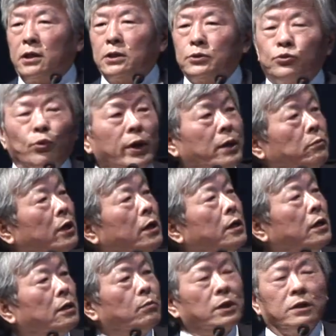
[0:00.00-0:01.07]
can swim,
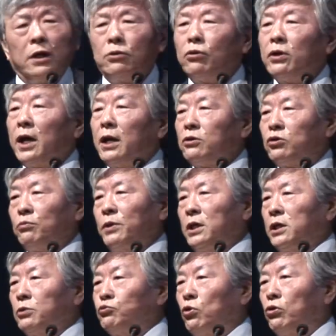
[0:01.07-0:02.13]
but they don't like to be in
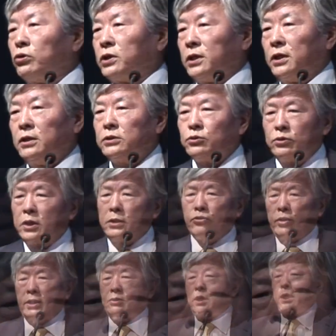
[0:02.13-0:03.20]
the water, so they
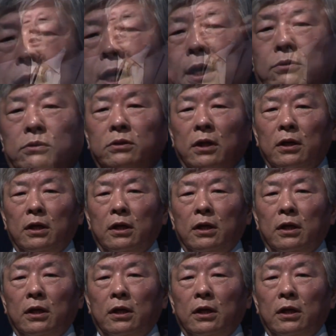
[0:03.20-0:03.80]
try to get out,